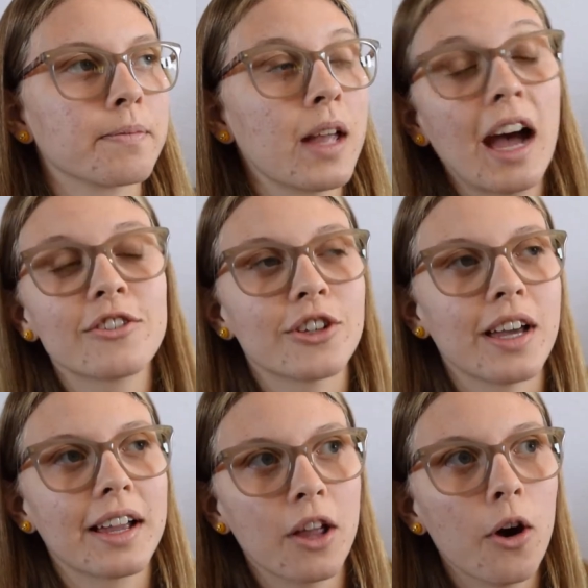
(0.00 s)
actually
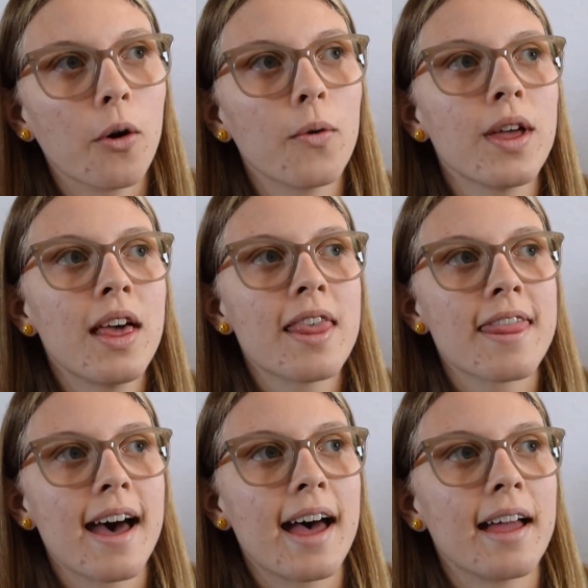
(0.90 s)
I know
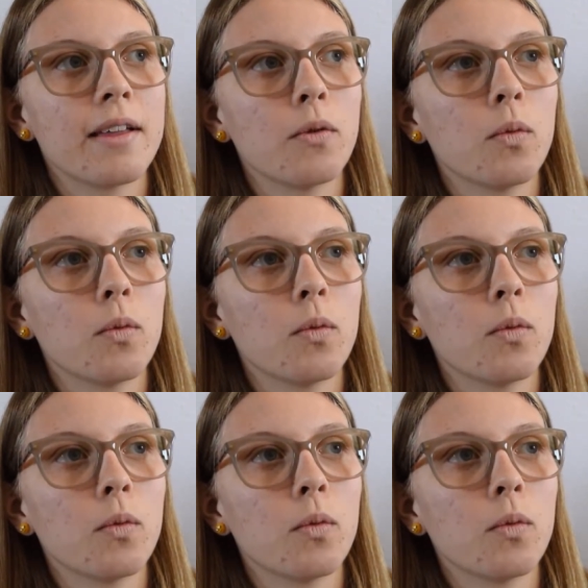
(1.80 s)
that